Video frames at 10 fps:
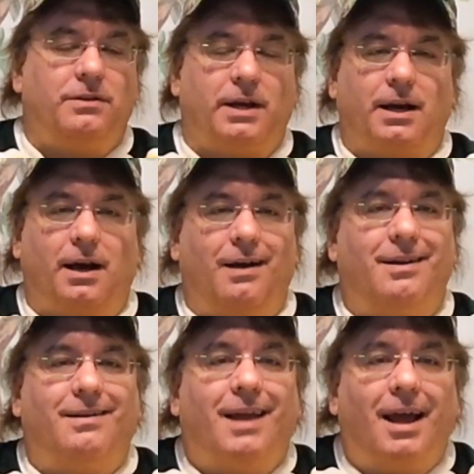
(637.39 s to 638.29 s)
it's like a
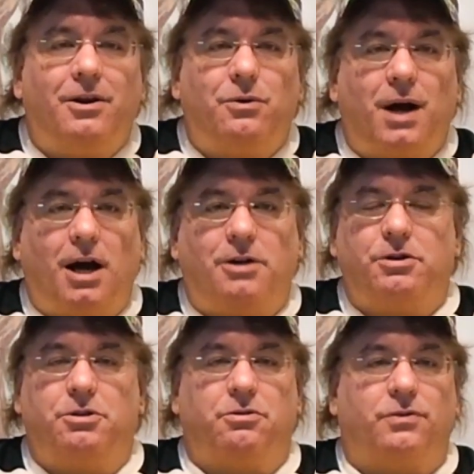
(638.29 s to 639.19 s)
Nintendo
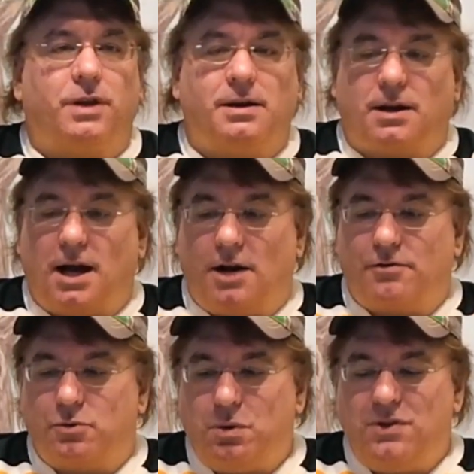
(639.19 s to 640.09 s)
cartridge or a Sega
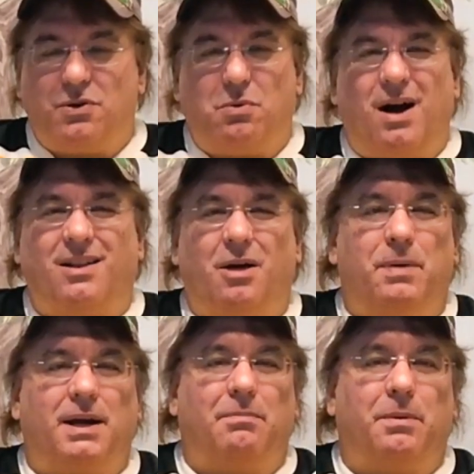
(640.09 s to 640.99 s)
cartridge. Once in a while, I'll
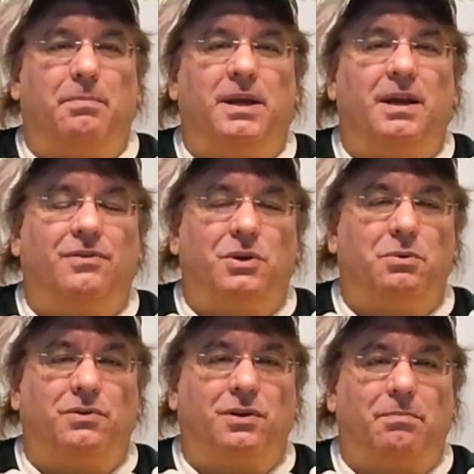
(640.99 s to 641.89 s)
pick up a PS2
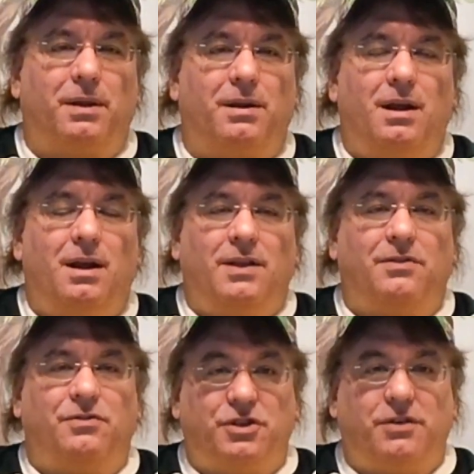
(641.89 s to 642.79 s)
or something
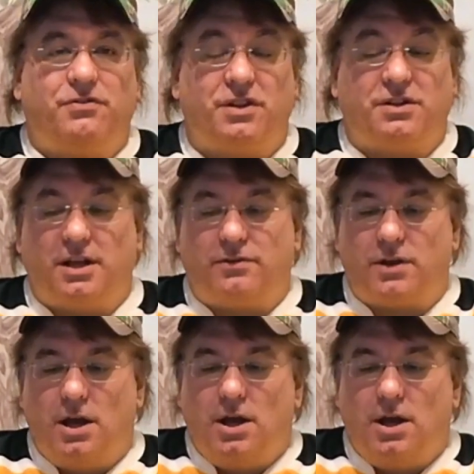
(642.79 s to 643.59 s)
that's just the disc.